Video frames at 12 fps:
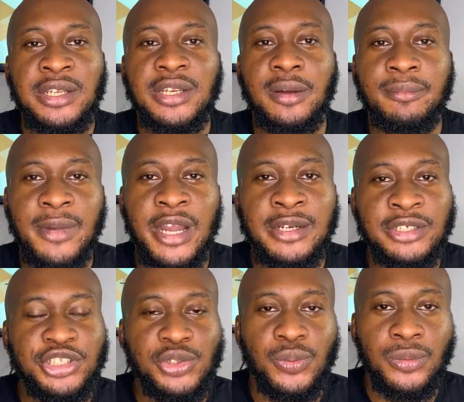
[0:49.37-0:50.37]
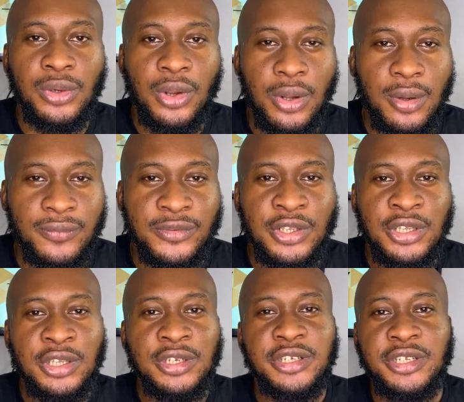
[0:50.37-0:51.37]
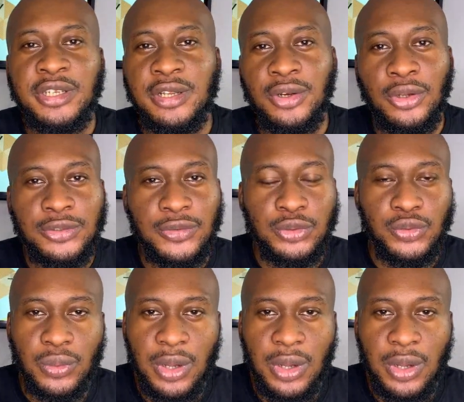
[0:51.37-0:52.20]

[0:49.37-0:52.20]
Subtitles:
the man she loved did a lot to